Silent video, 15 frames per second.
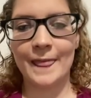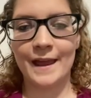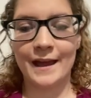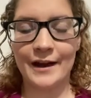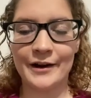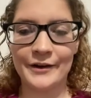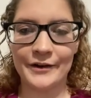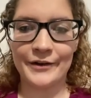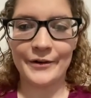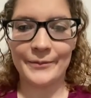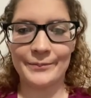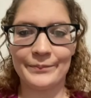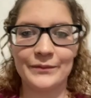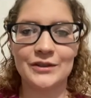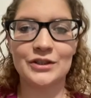
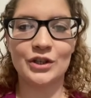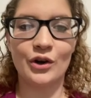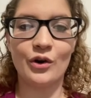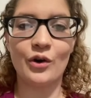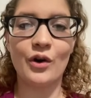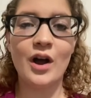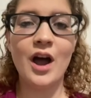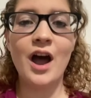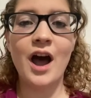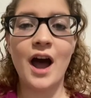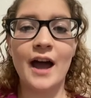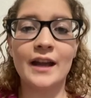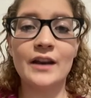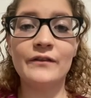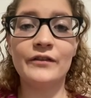So I
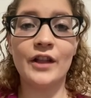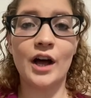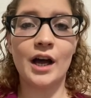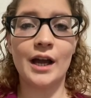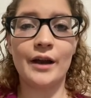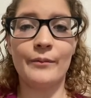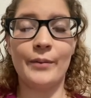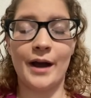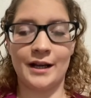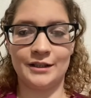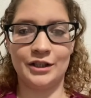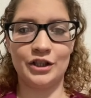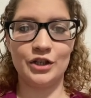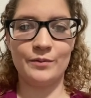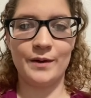had to fly back
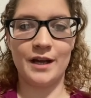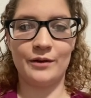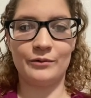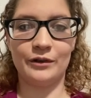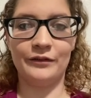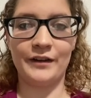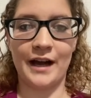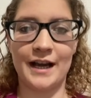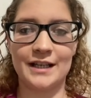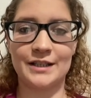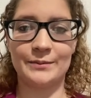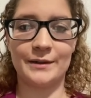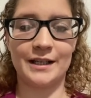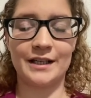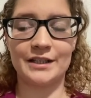to Japan real fast
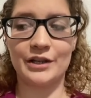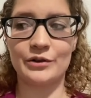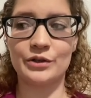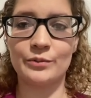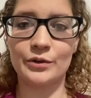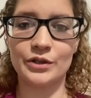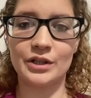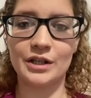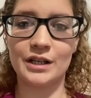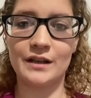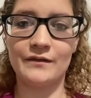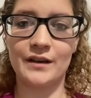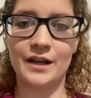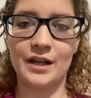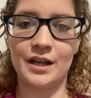because I was supposed to leave
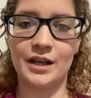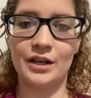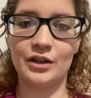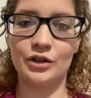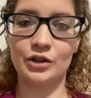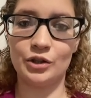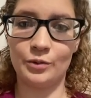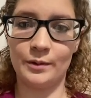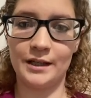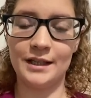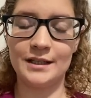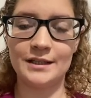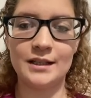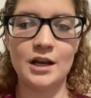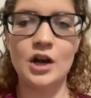in 2
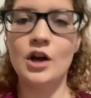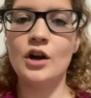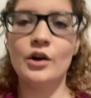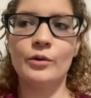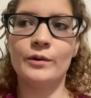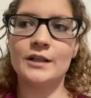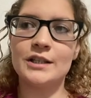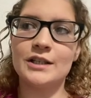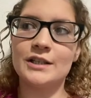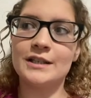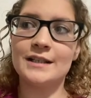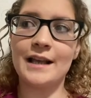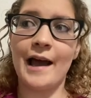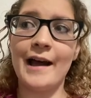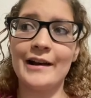weeks, which is
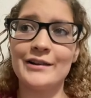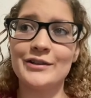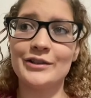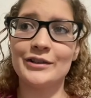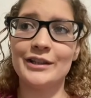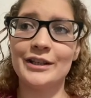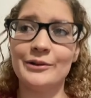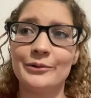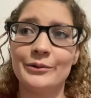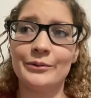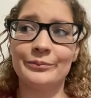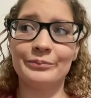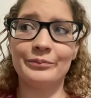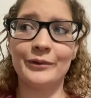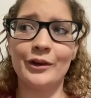actually
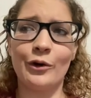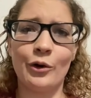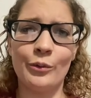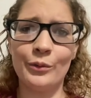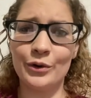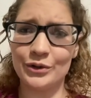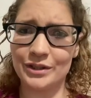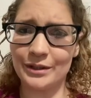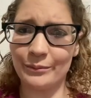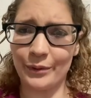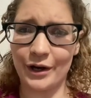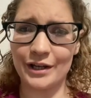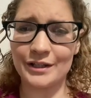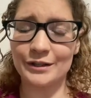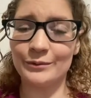almost
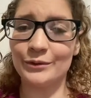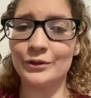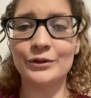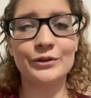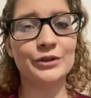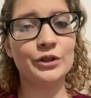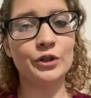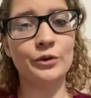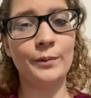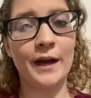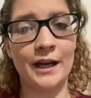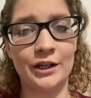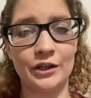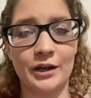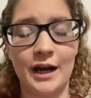impossible to
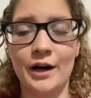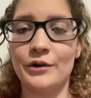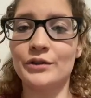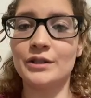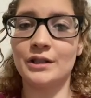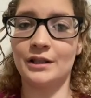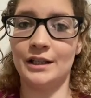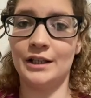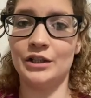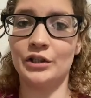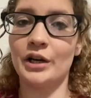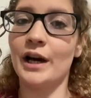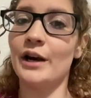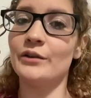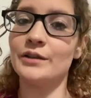pack your house, clean your
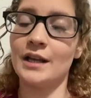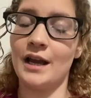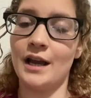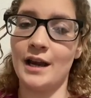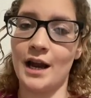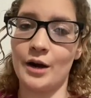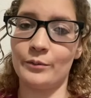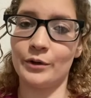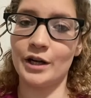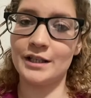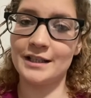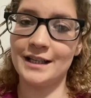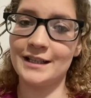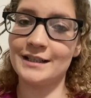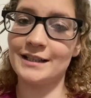house, and out
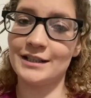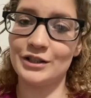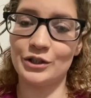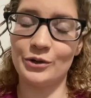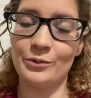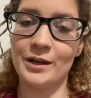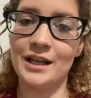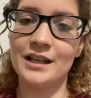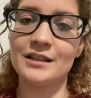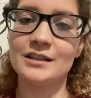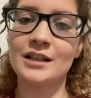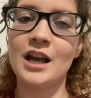process in 2 weeks.